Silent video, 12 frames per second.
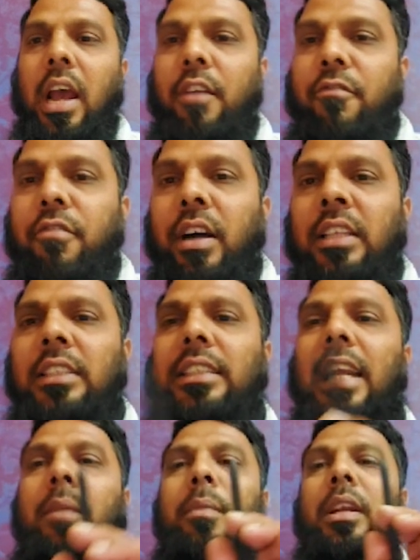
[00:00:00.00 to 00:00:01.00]
and one
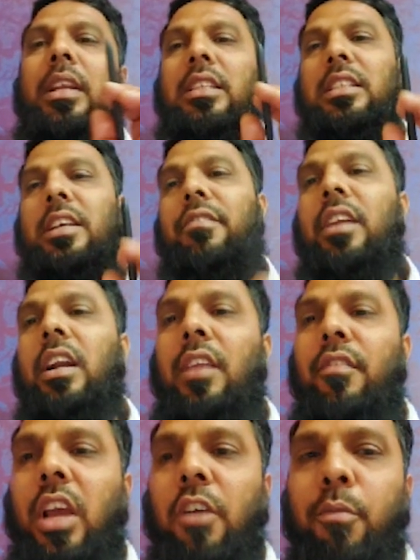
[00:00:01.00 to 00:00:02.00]
statement is definitely,
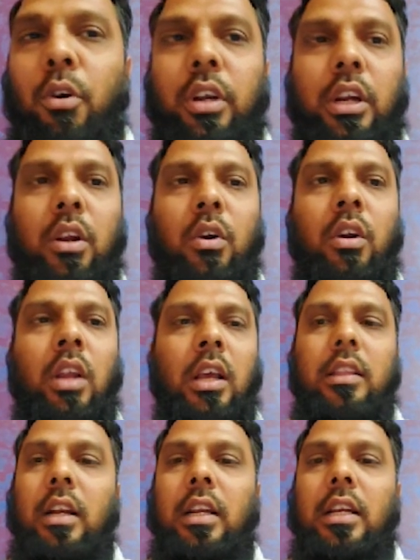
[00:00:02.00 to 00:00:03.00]
we have pointed out
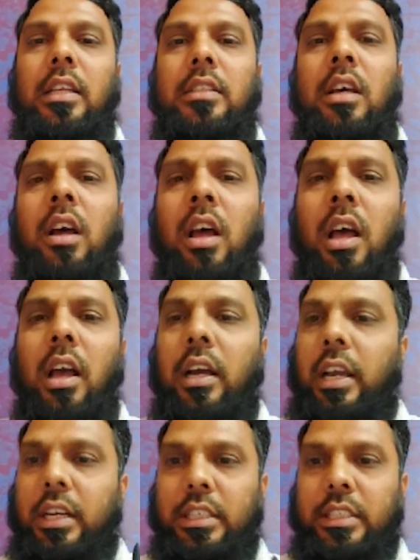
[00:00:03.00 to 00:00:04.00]
that it is a
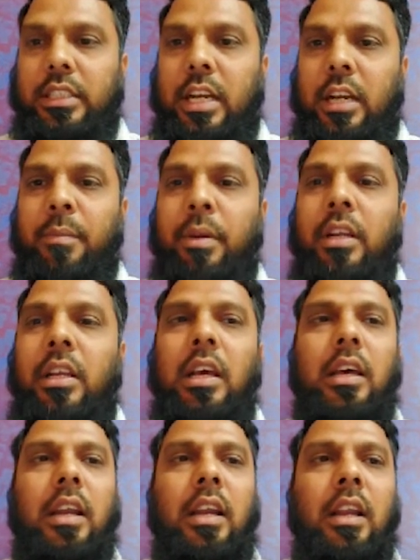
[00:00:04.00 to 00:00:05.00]
correct statement,
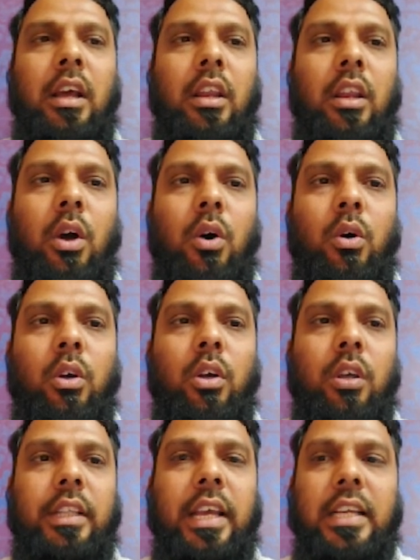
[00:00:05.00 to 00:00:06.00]
right? Now
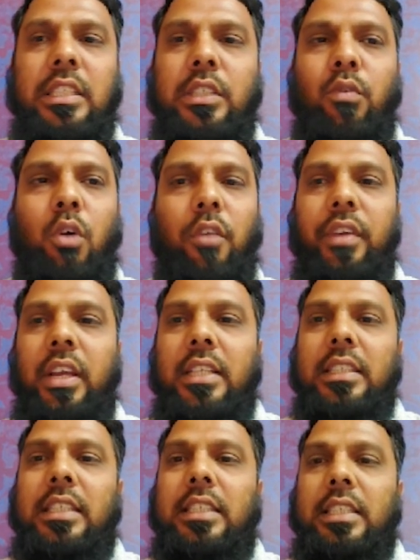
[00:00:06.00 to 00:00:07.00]
next, what we can
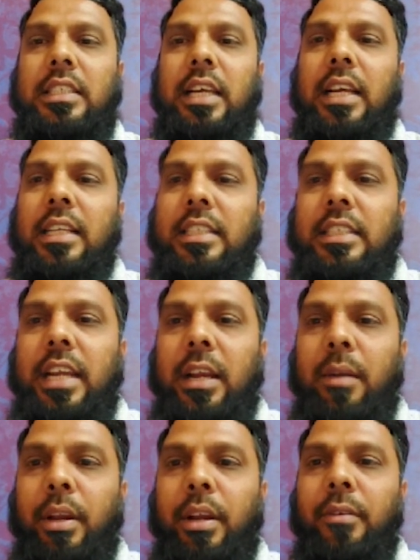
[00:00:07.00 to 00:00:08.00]
see is the second
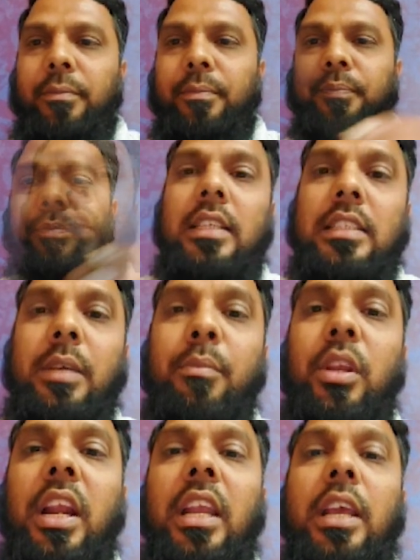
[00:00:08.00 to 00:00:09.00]
statement. They
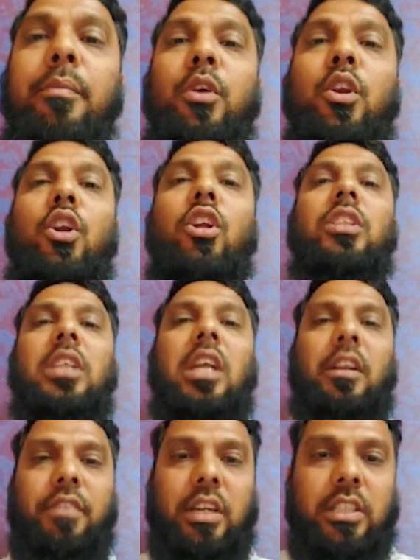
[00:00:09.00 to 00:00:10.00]
stimulate
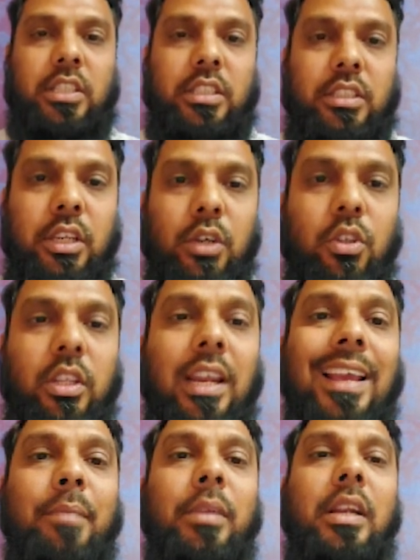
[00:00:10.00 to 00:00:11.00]
immunological functions due to
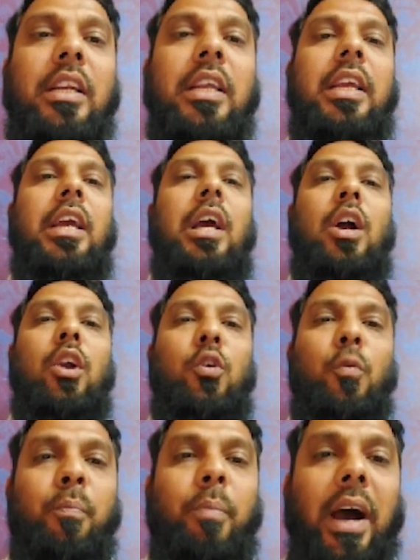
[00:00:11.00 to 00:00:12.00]
their ability
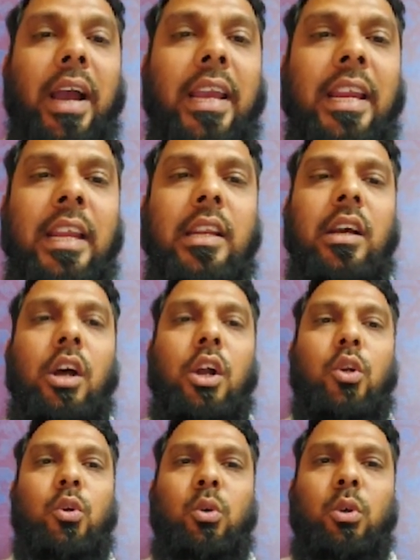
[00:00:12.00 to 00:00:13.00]
to bind
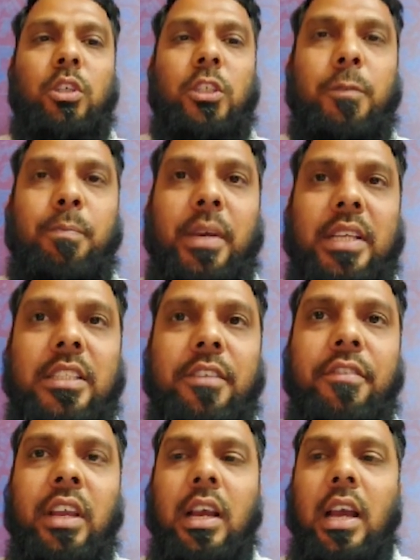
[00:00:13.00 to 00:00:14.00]
to
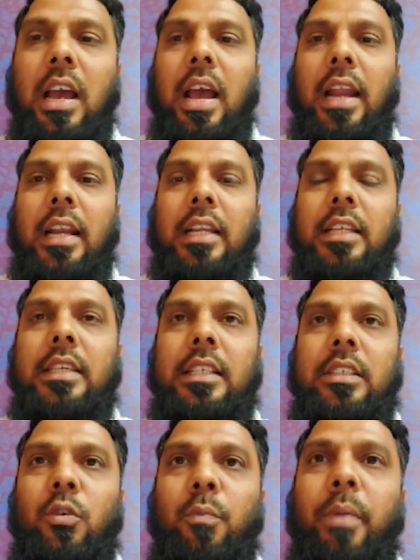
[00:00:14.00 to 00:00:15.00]
specific
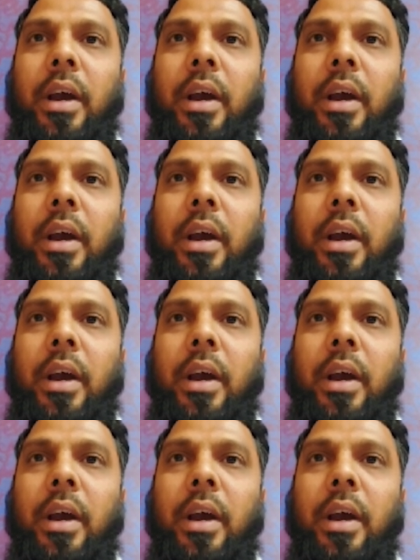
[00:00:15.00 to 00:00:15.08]
antigens,